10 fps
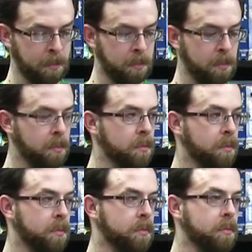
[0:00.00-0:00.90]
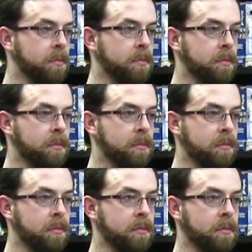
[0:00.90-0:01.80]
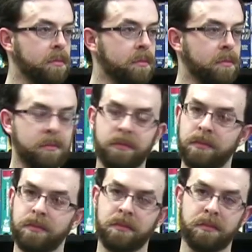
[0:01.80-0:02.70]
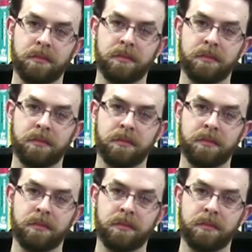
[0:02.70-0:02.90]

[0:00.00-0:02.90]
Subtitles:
No words are spoken by the person on screen.